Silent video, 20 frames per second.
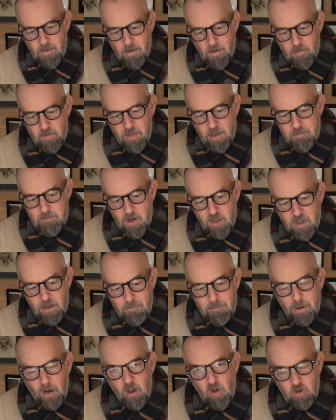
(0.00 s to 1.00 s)
The mother
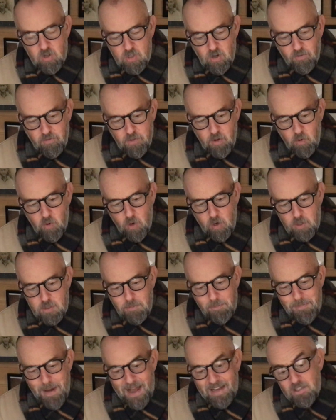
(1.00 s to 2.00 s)
blocked off the route
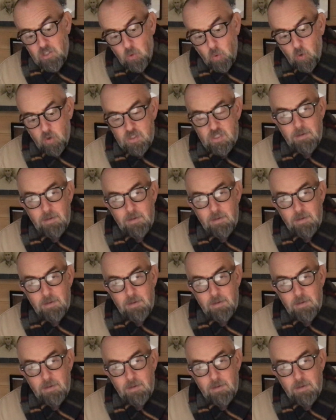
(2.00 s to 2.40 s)
back towards